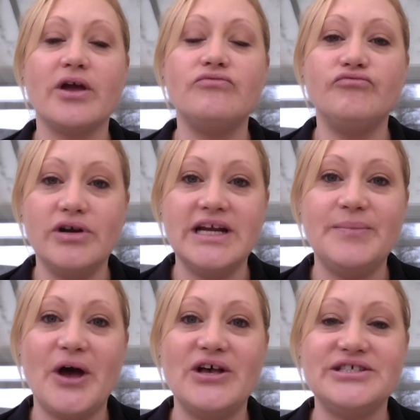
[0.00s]
can really
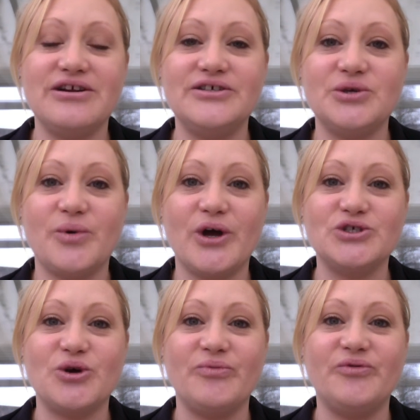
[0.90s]
personalise the
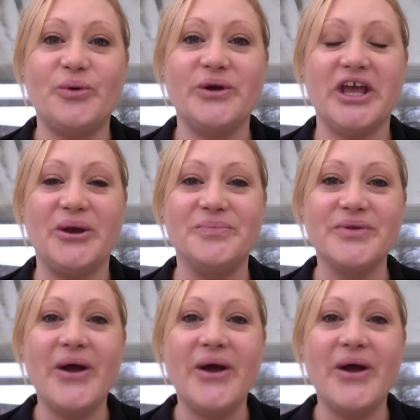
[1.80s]
workshop for you.